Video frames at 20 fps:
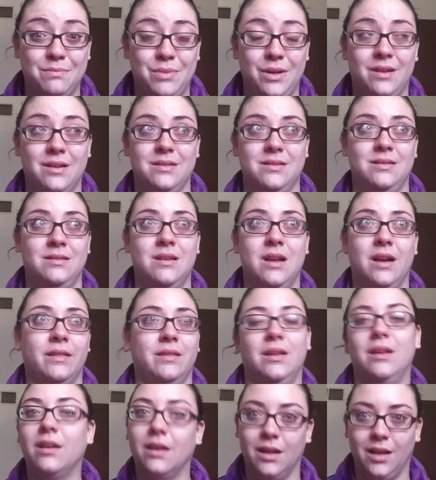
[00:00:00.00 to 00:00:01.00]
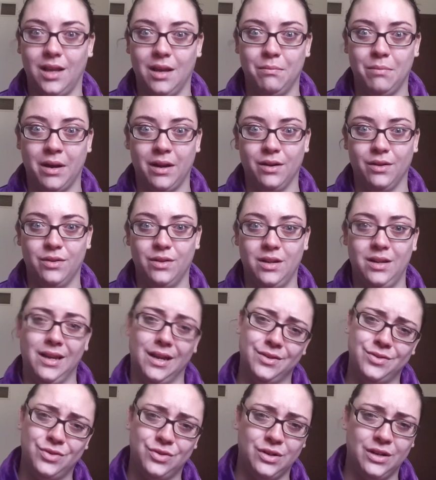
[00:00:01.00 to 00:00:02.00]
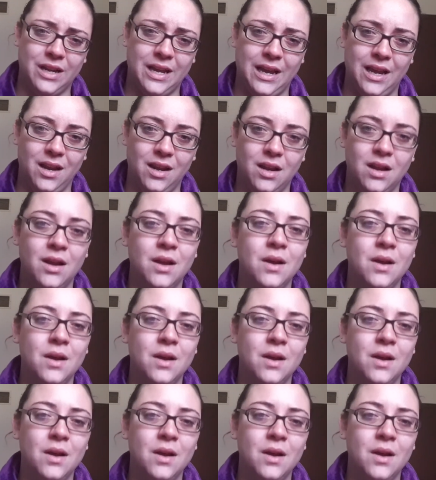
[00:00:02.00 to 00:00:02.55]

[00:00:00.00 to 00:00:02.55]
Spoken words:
because nothing can get better than yesterday.